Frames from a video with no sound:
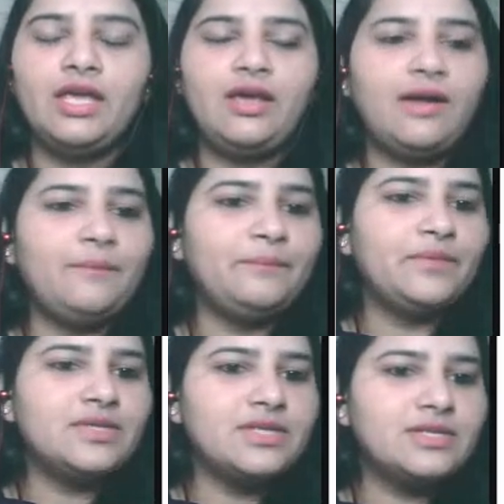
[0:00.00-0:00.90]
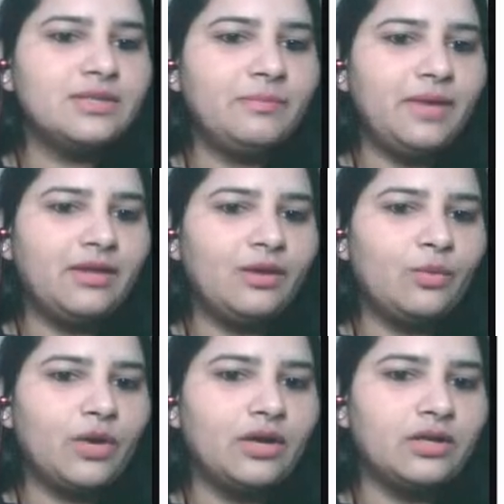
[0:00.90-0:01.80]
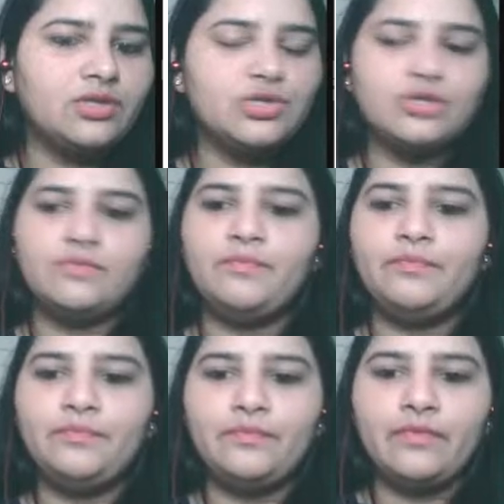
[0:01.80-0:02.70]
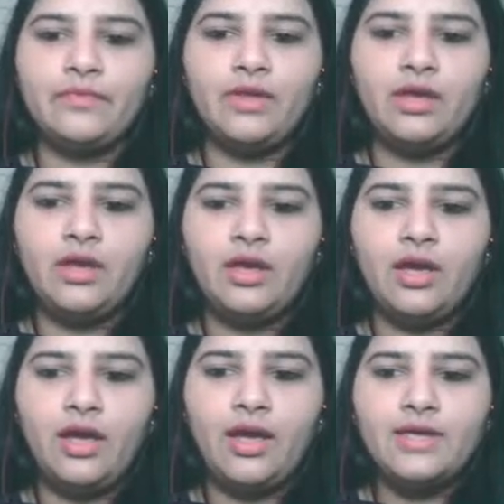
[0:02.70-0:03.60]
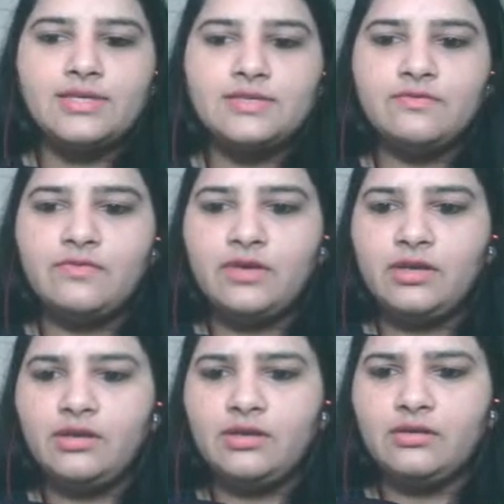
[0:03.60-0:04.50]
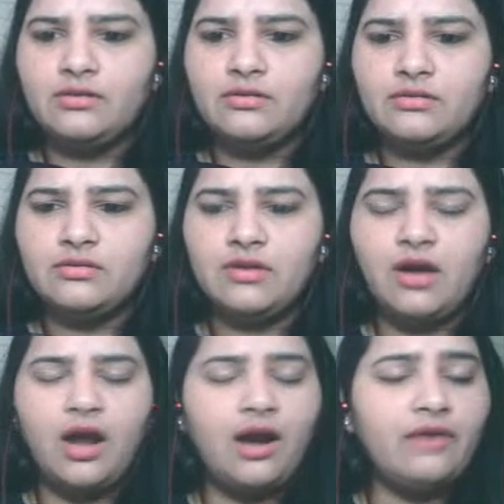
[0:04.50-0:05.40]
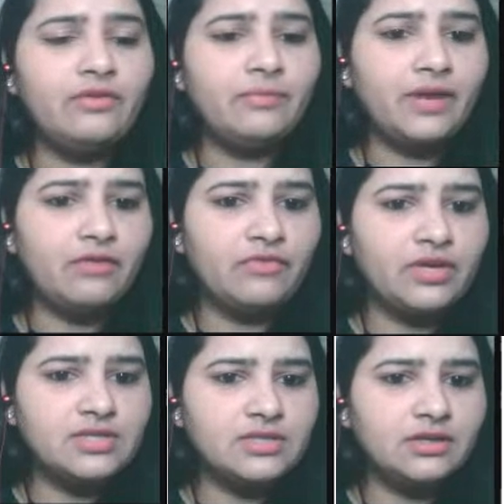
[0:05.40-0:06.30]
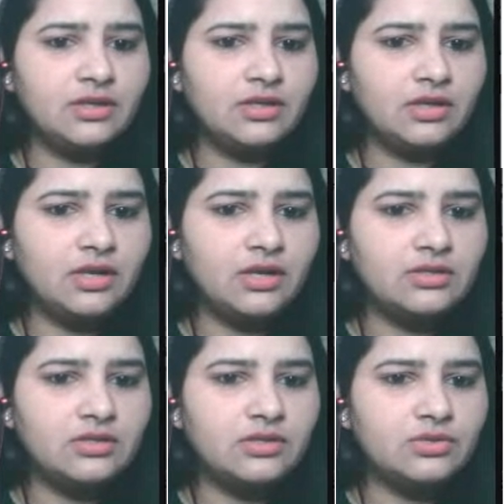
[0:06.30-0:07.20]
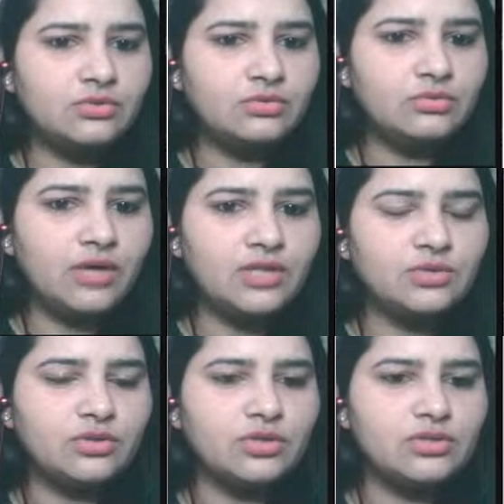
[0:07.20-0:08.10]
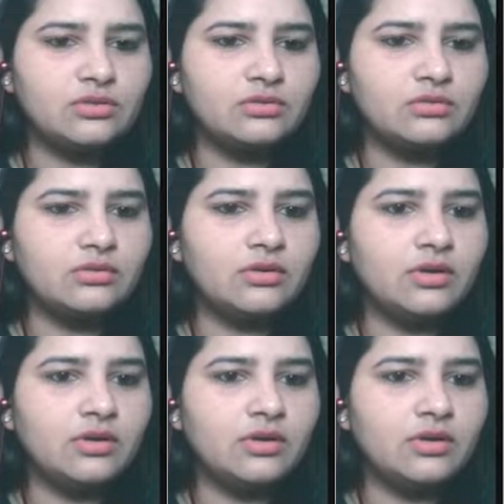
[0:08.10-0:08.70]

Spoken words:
Yeah, this is the main advantage. As we are we paraphrasing it connecting to education?